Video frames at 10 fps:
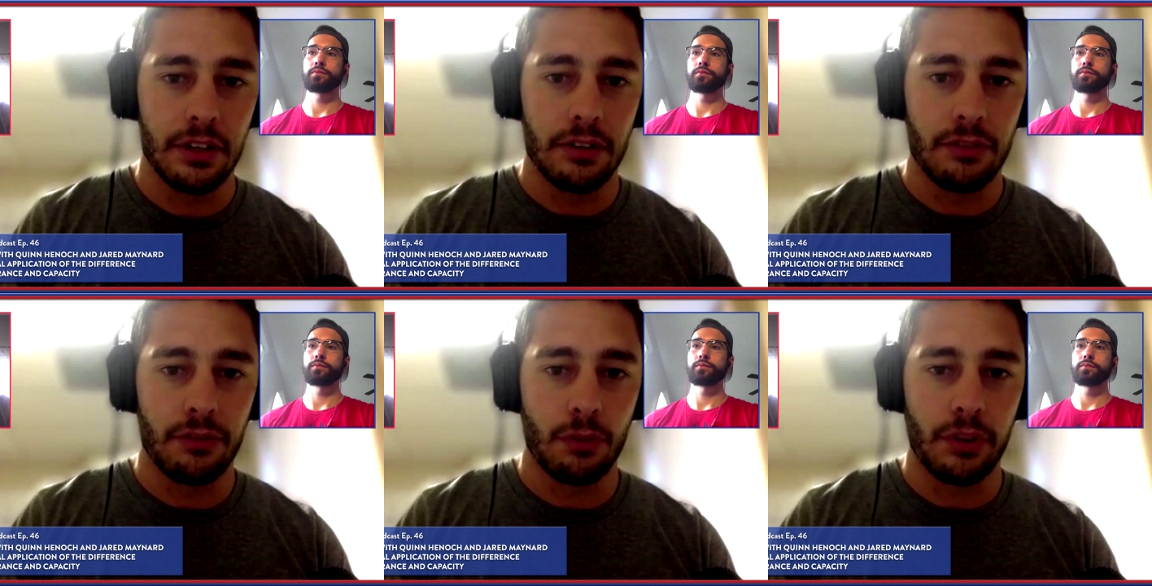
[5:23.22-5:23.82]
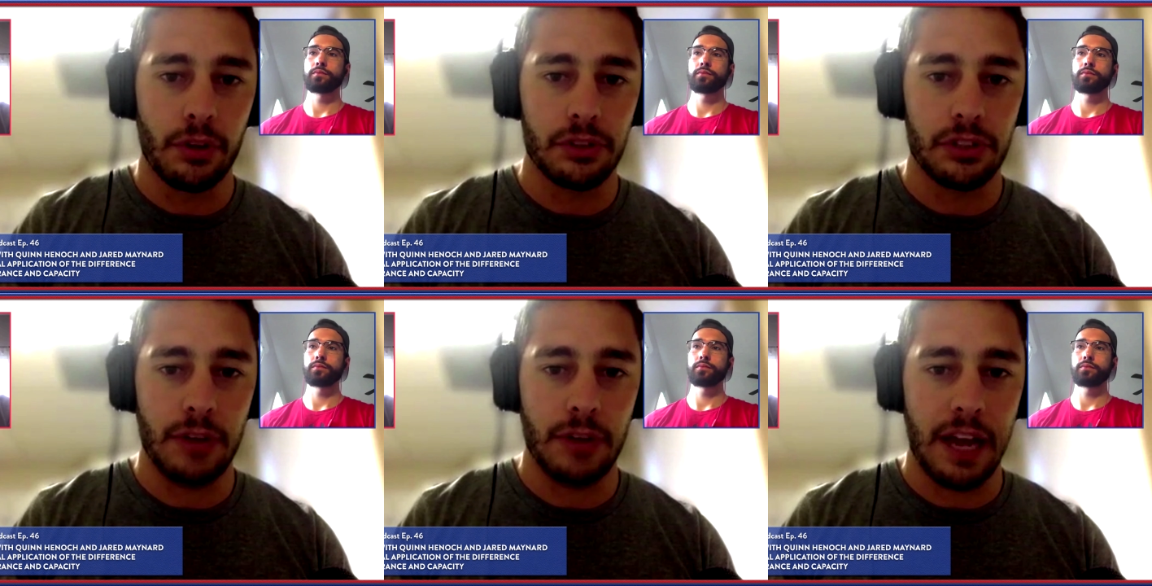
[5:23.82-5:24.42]
Speaker 1: for those
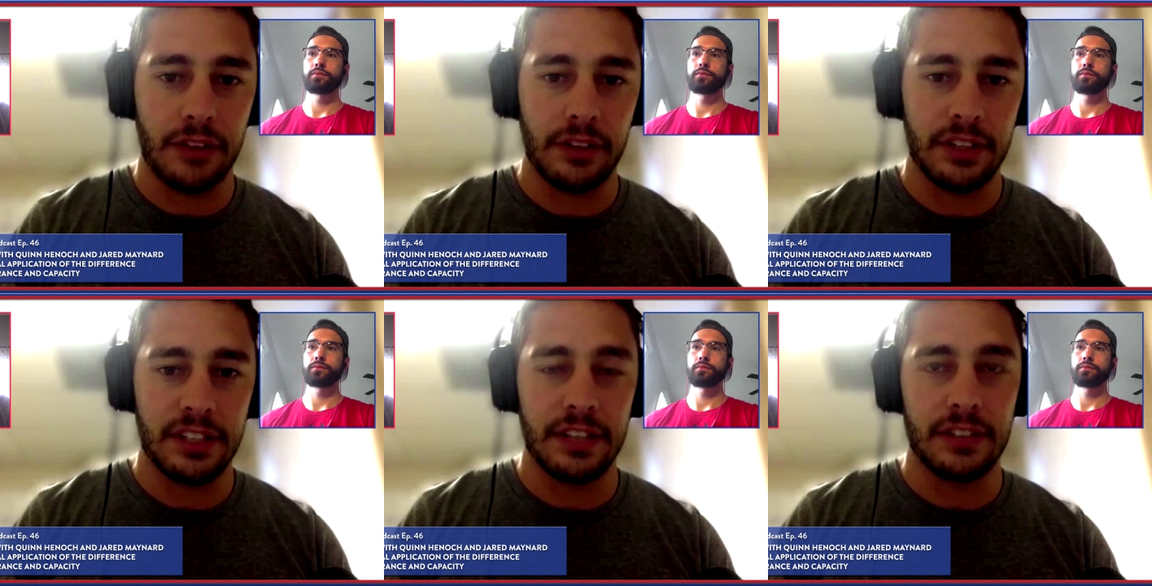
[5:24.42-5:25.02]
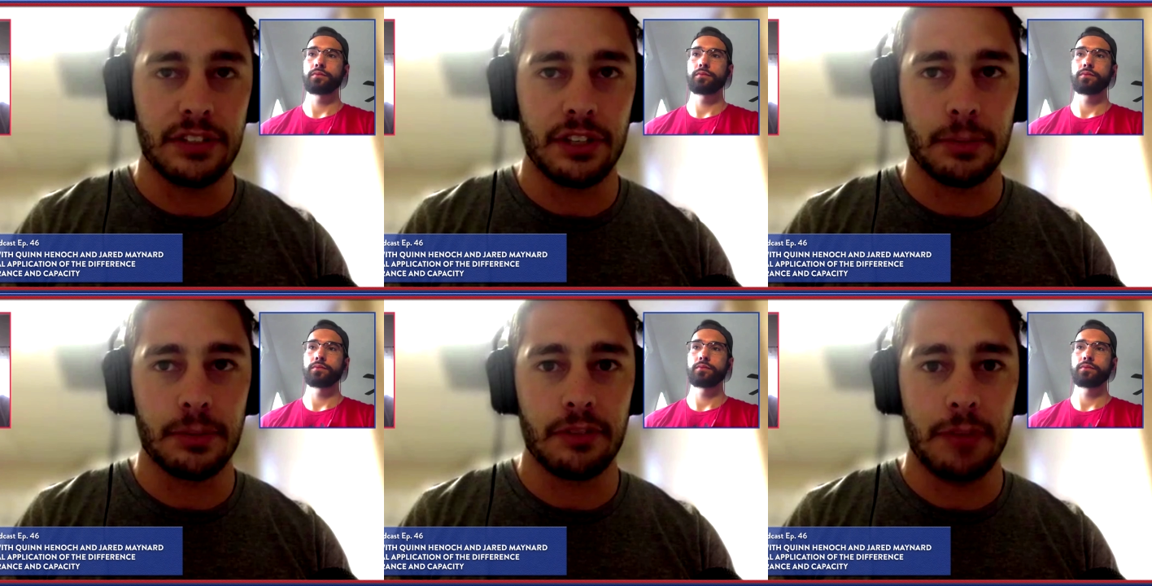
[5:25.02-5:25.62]
two athletes in
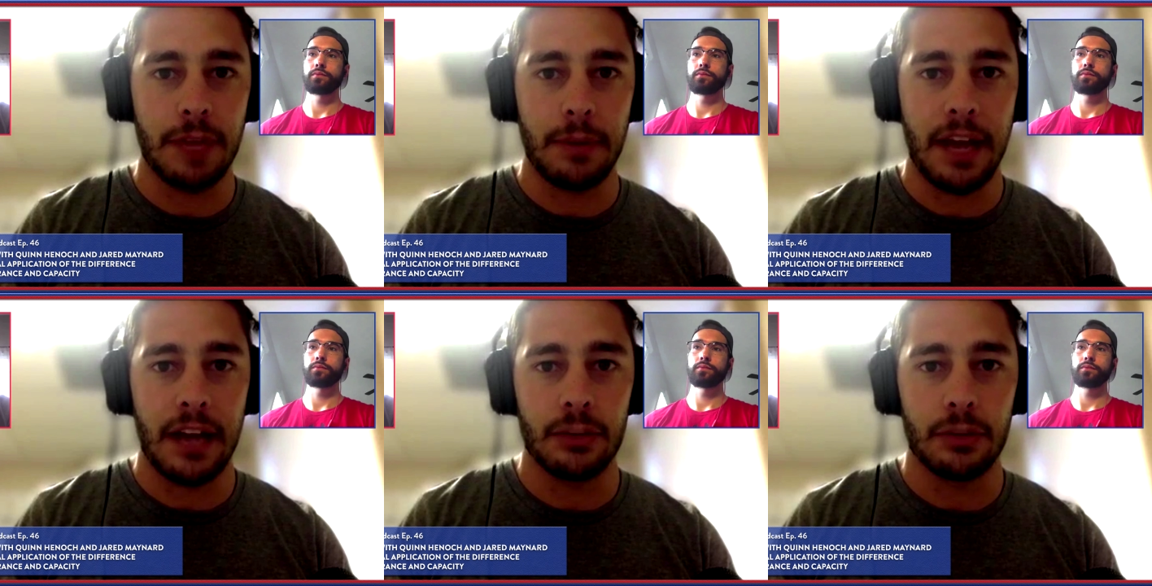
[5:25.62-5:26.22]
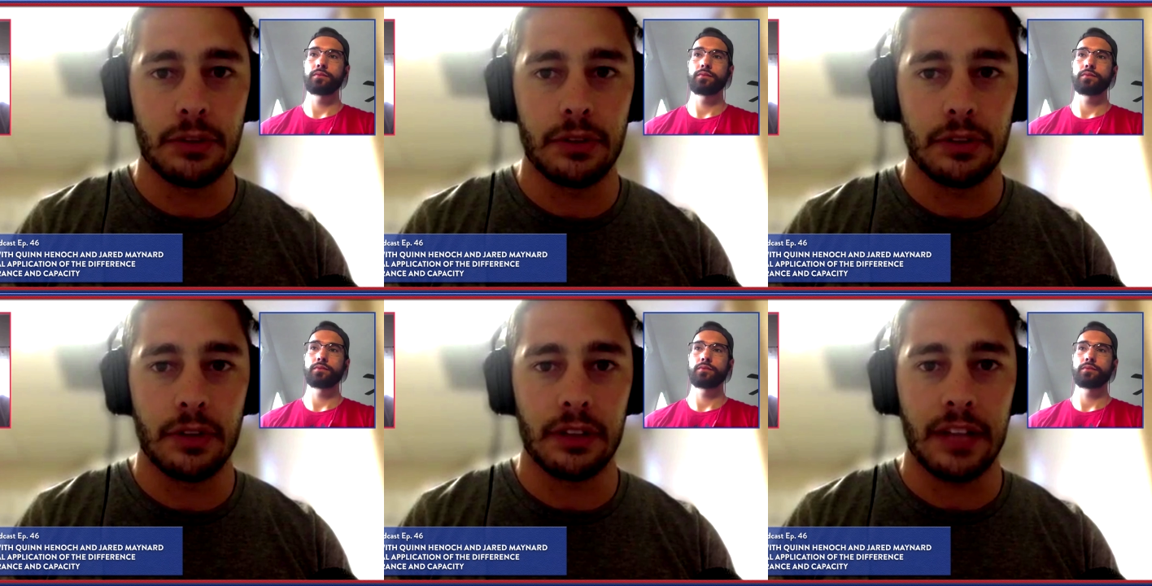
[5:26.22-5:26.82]
terms of maybe how you would
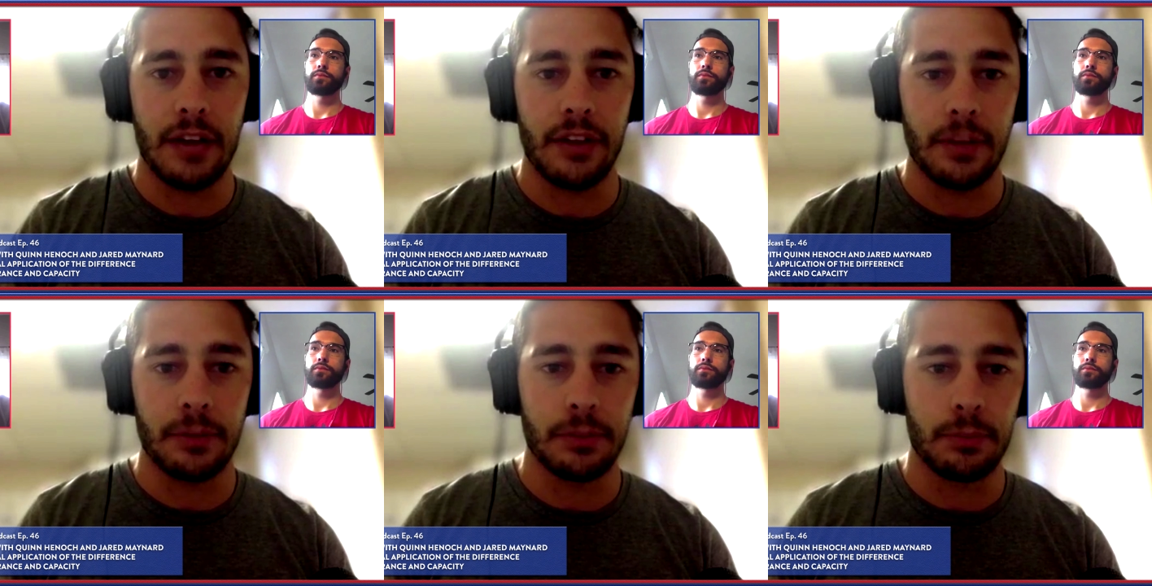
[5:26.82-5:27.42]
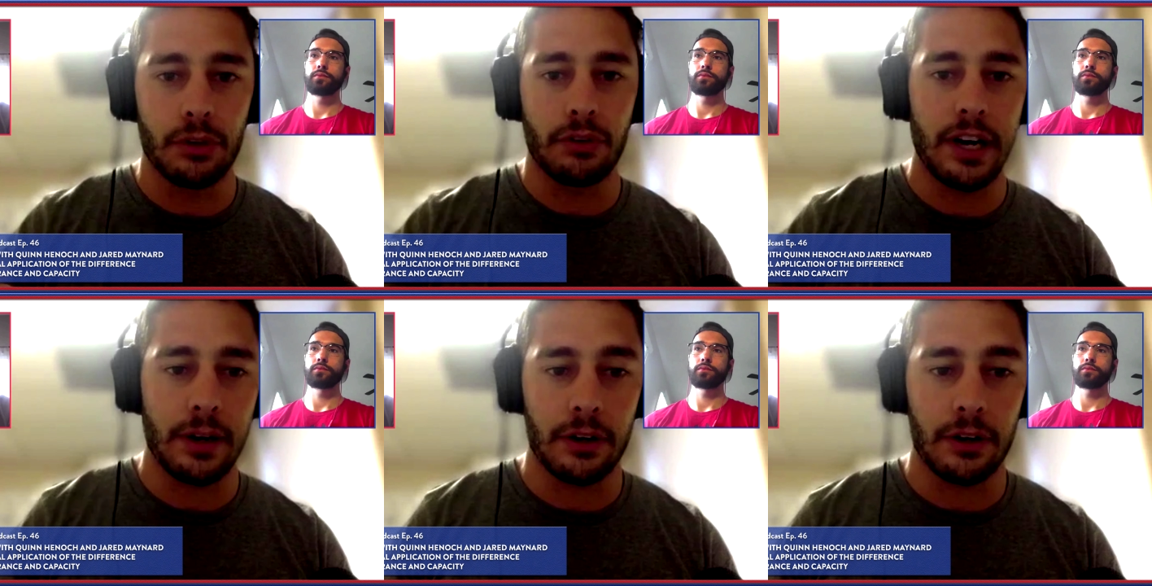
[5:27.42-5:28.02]
allow them to
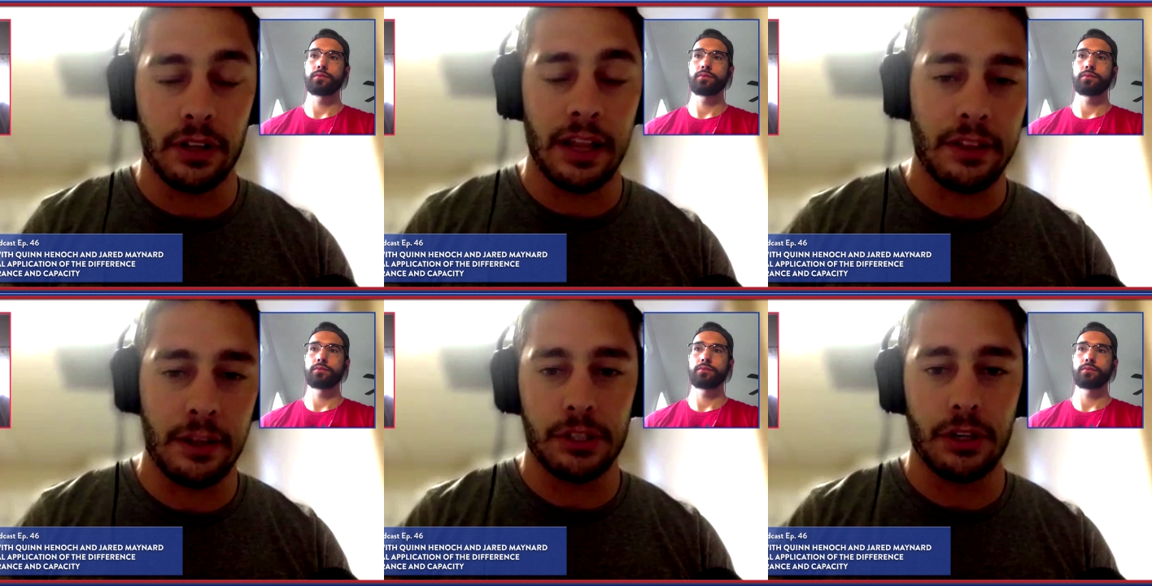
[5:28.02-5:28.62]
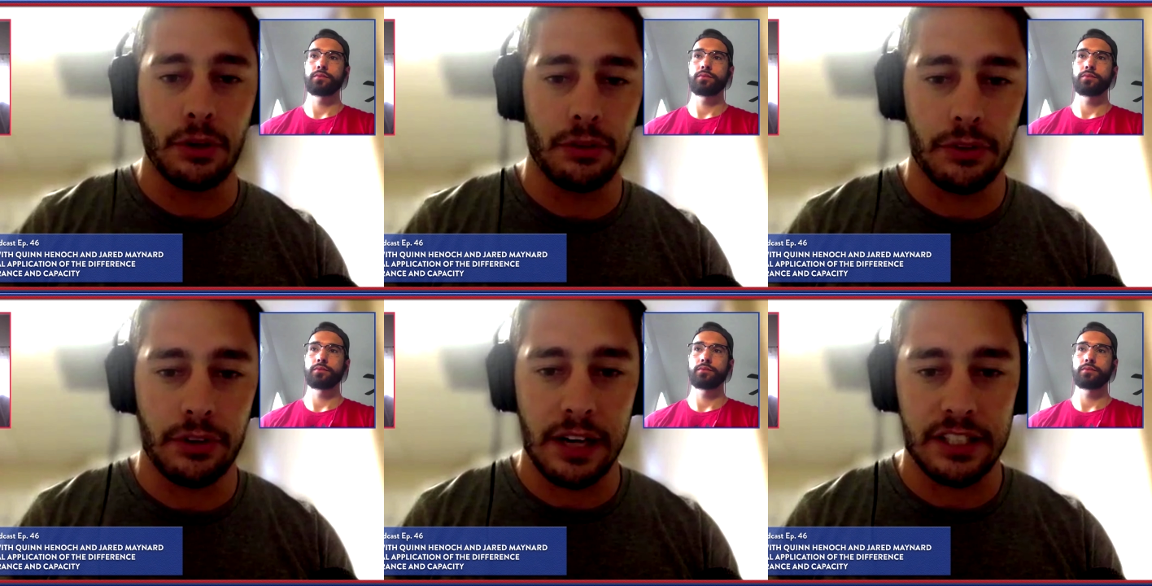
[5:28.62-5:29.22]
program or allow them to go
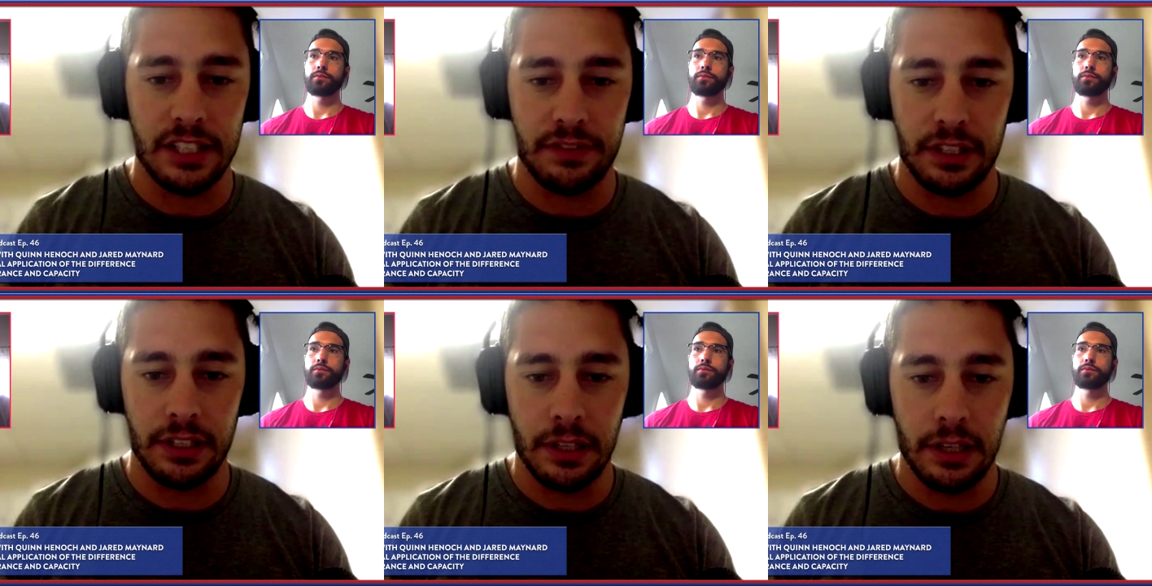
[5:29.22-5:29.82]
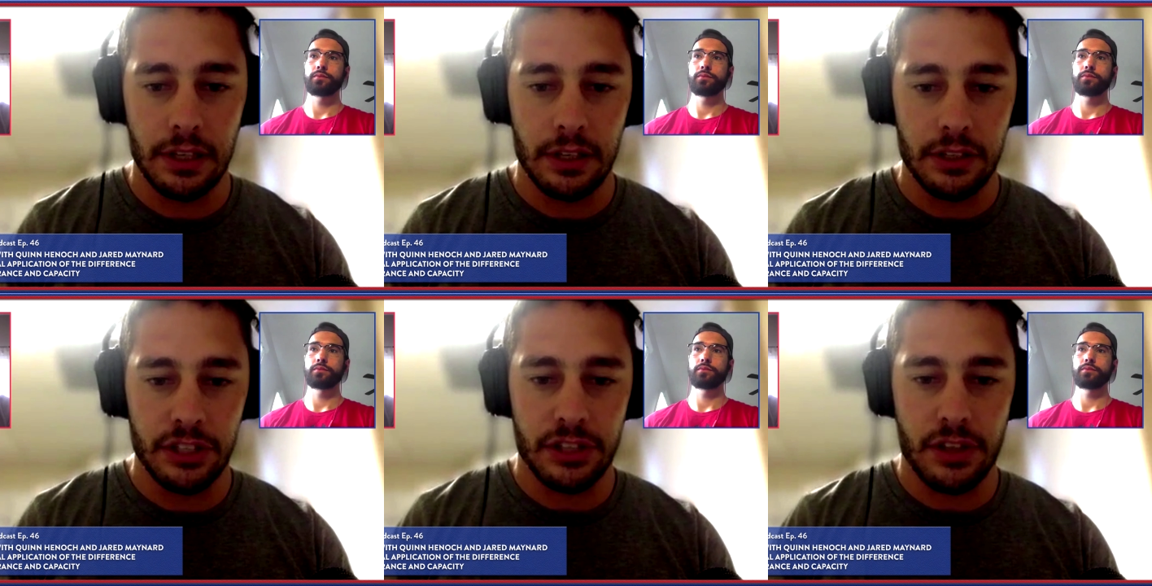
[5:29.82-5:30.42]
through their activity
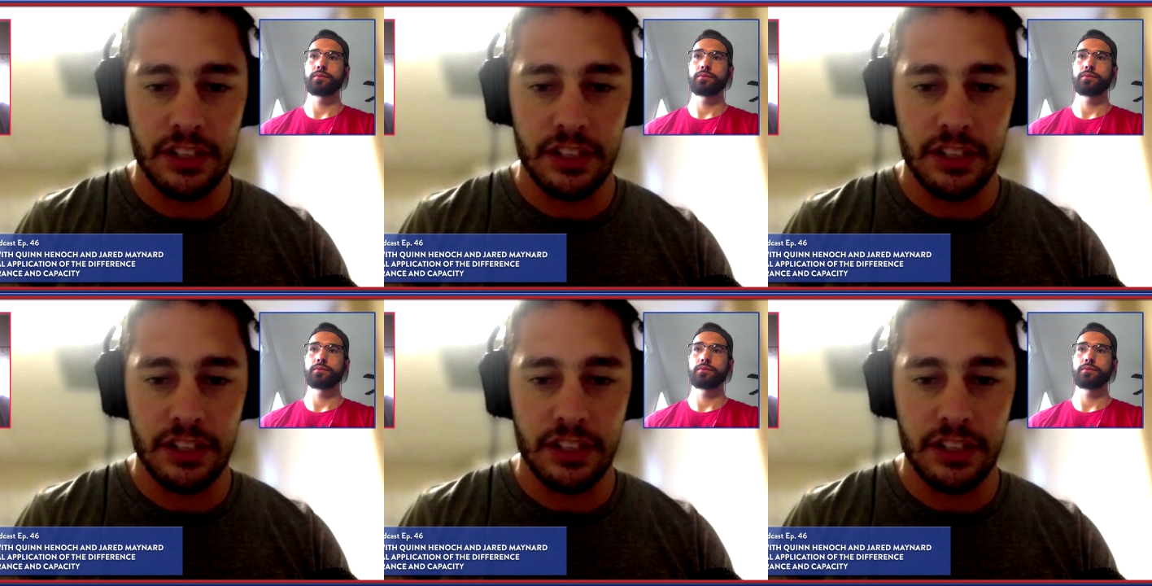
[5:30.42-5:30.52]
just on the